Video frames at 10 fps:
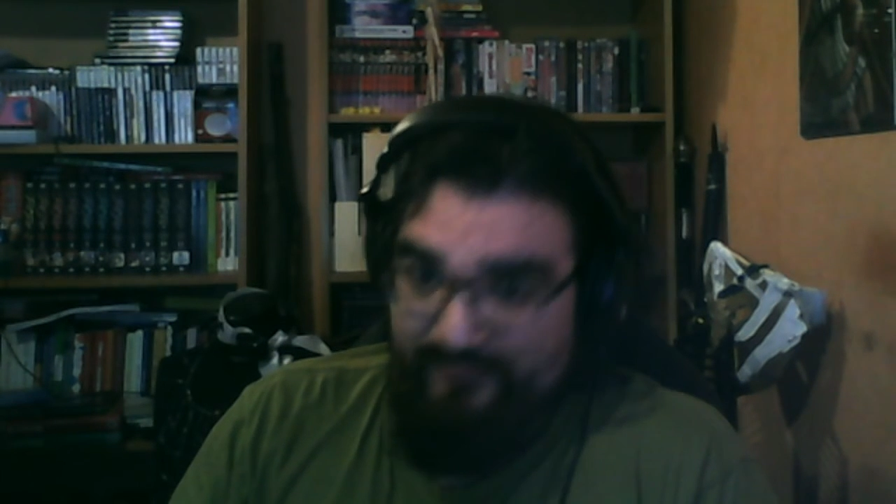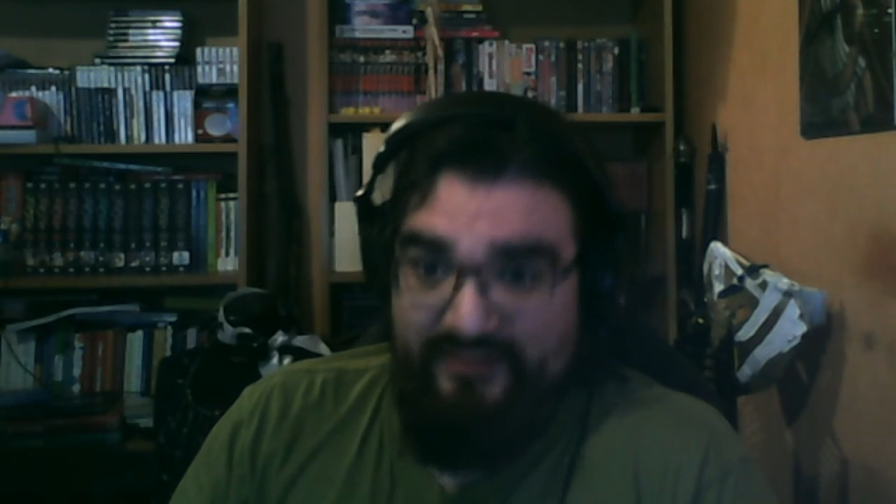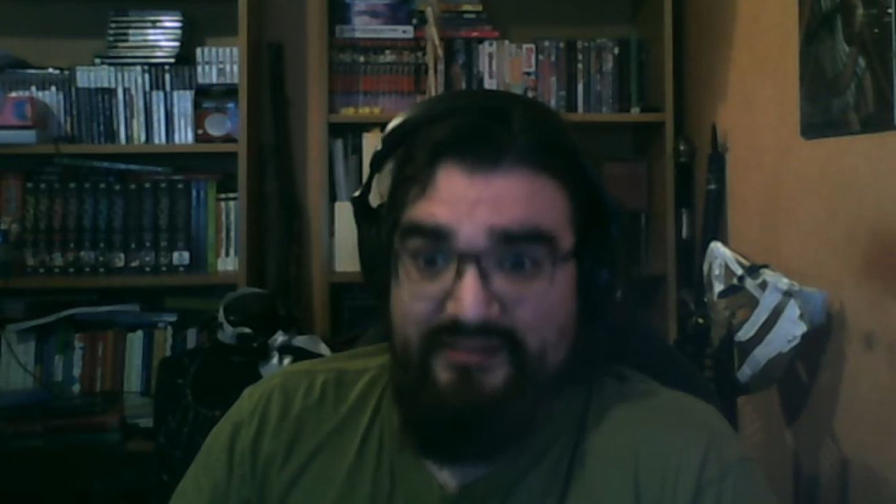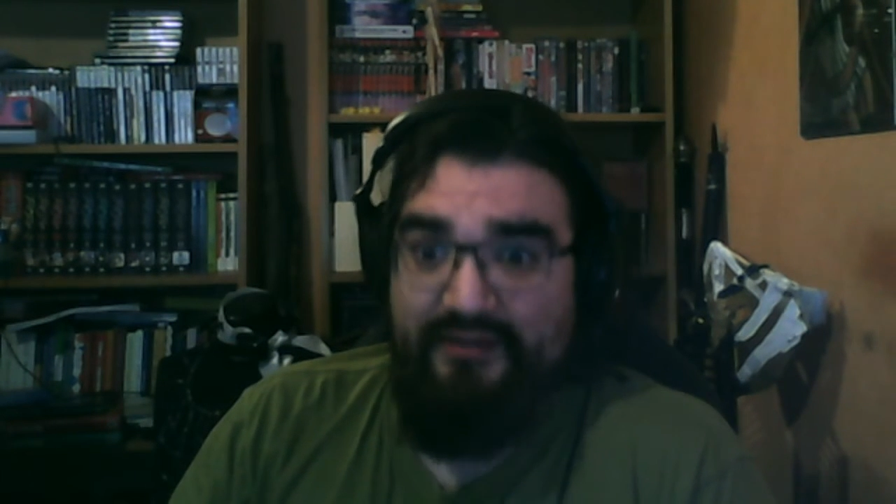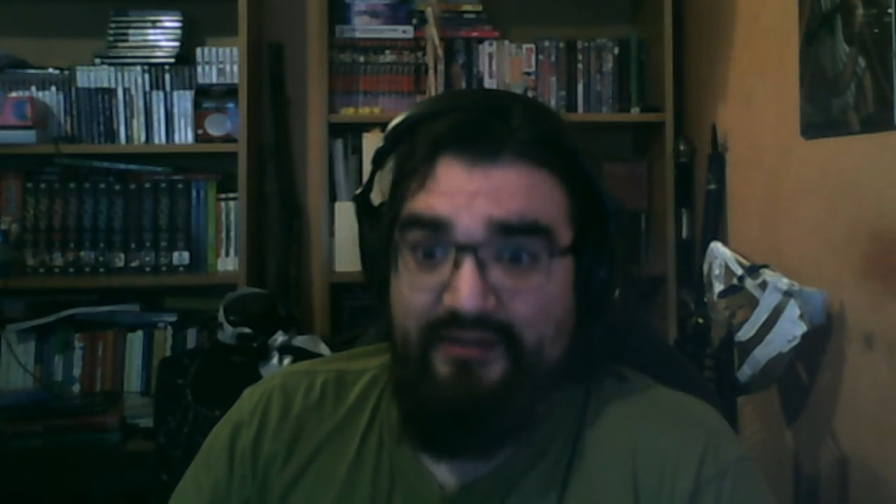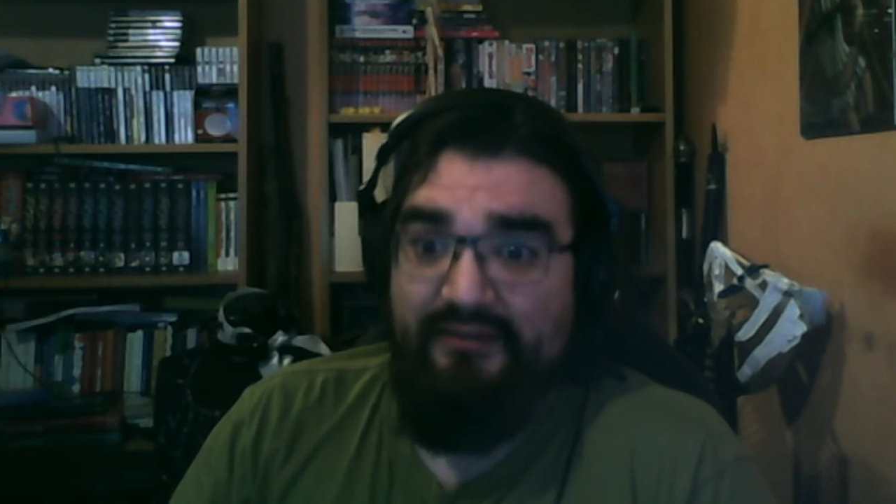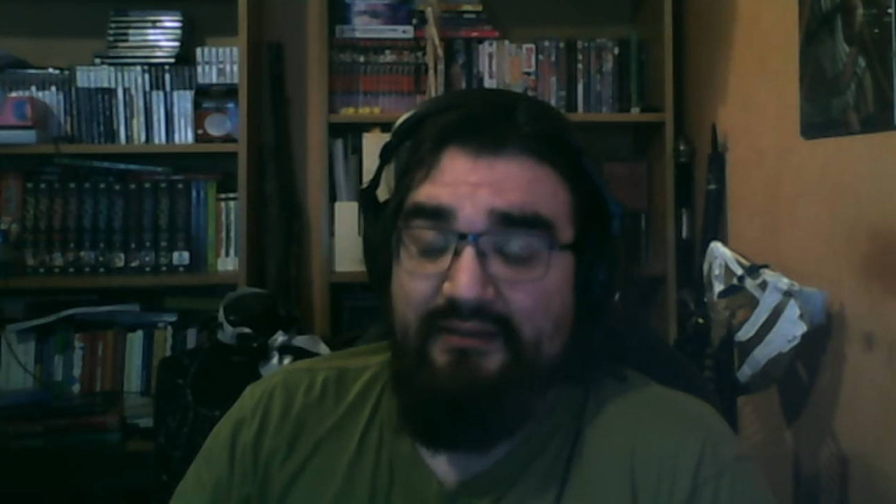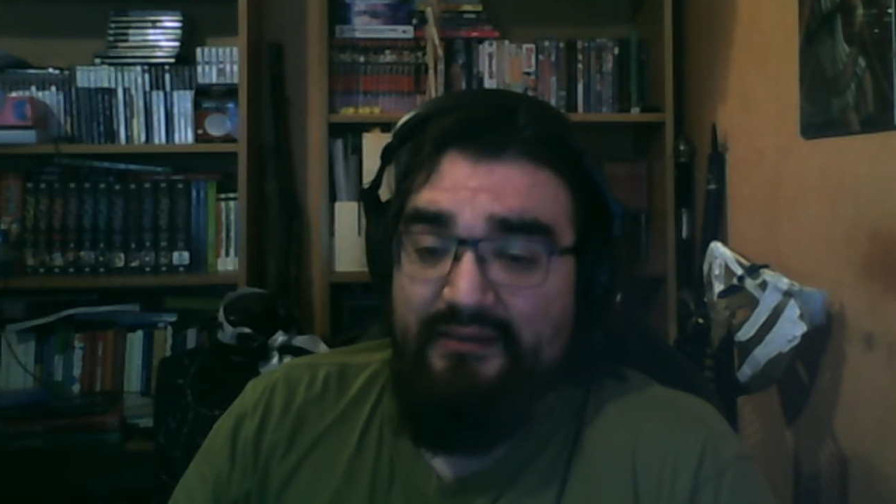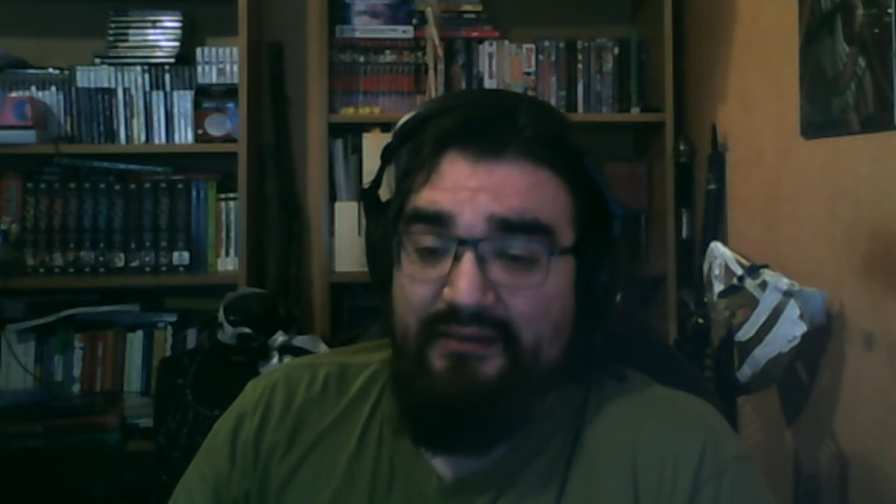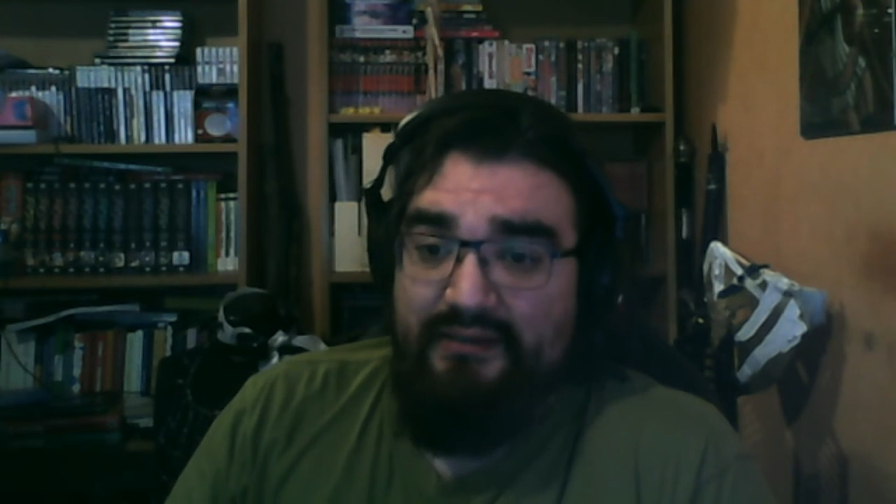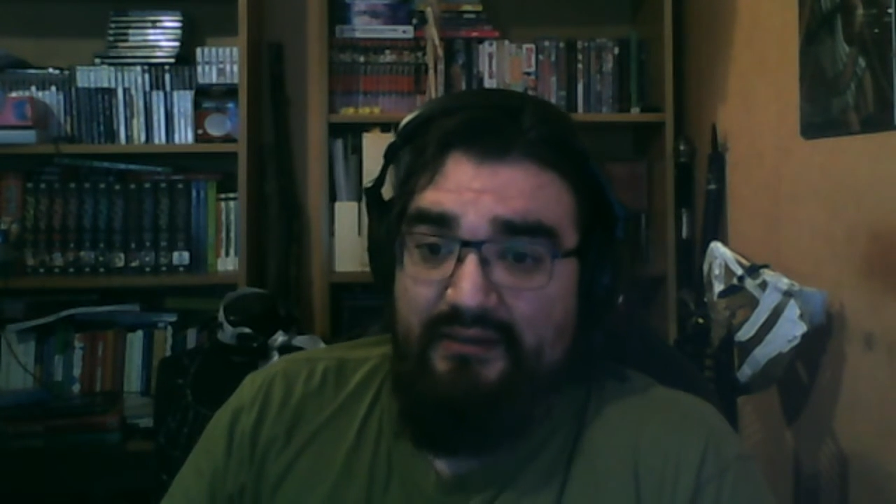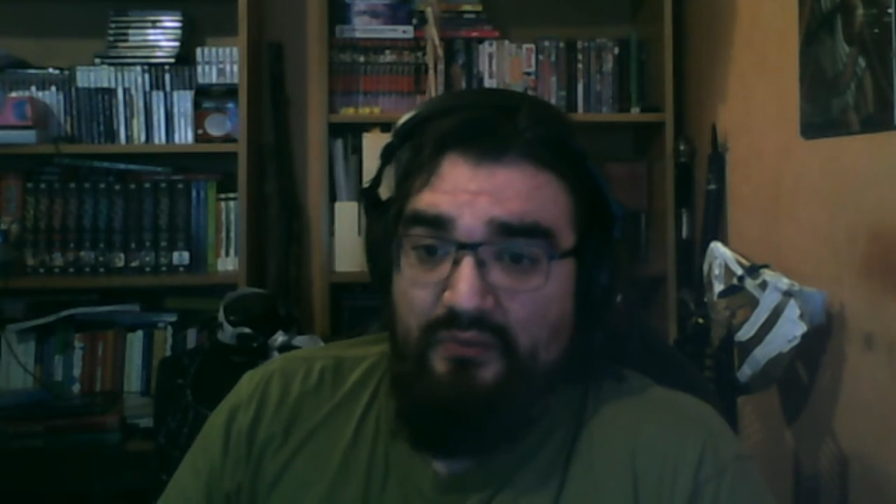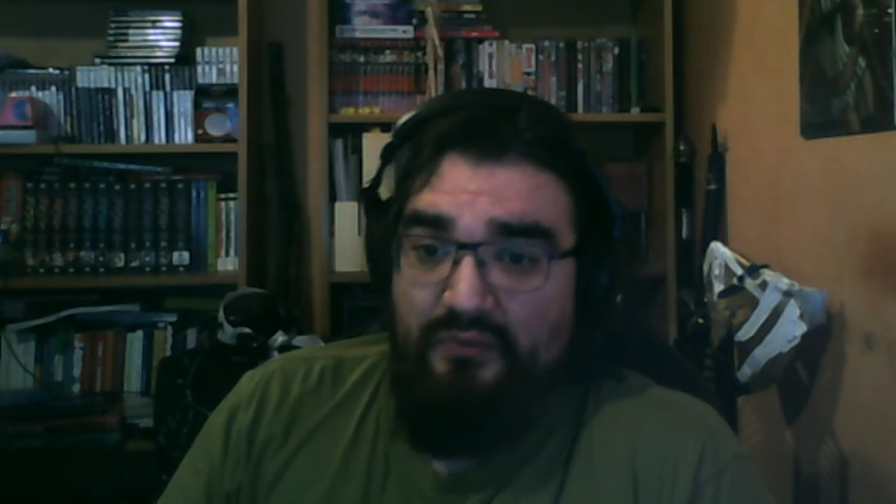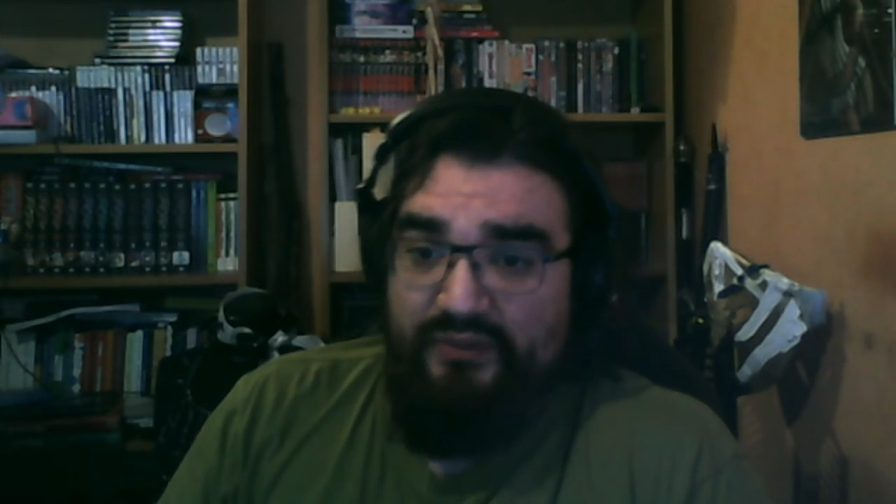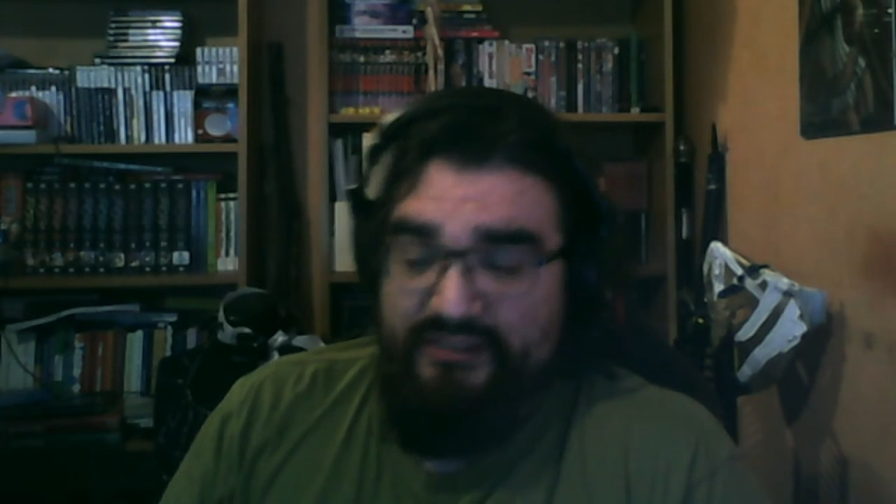Cell
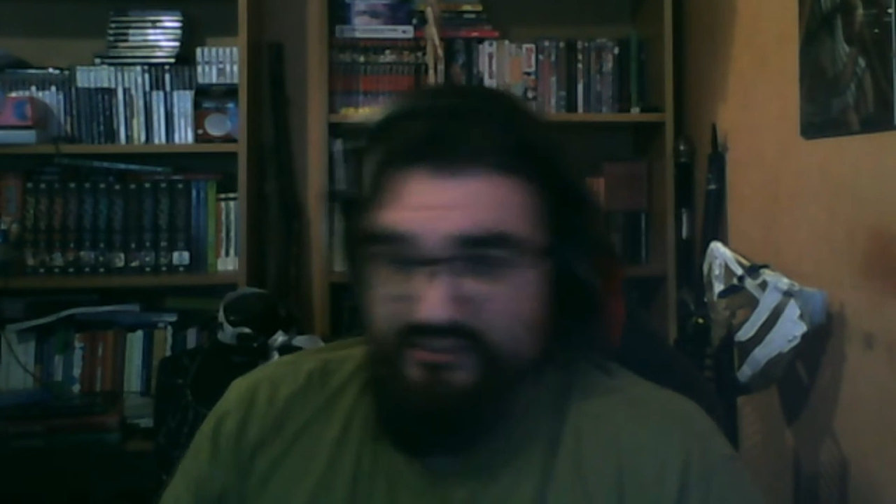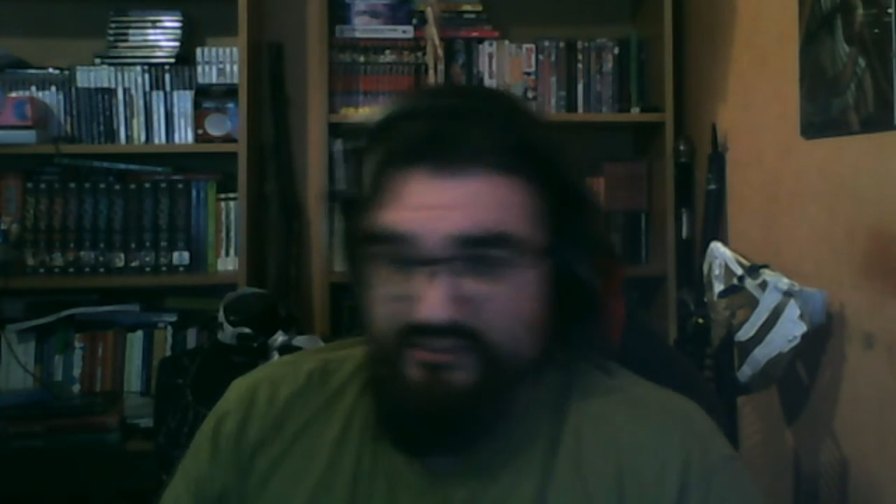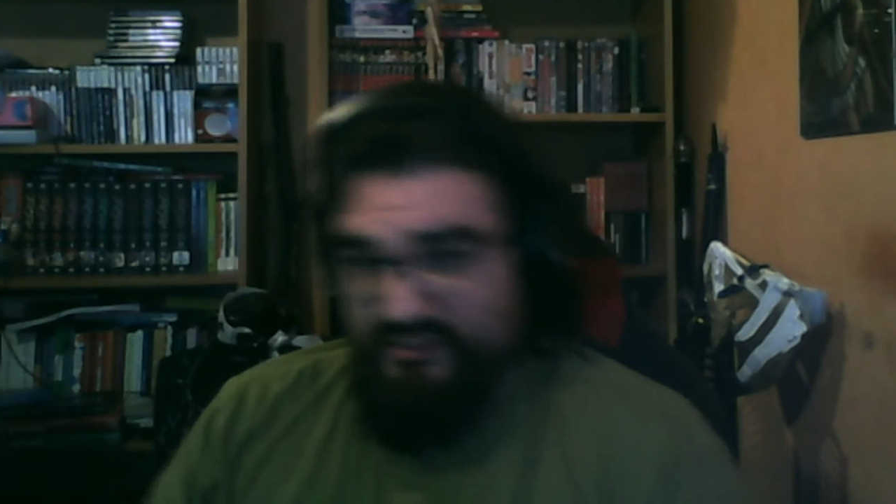with his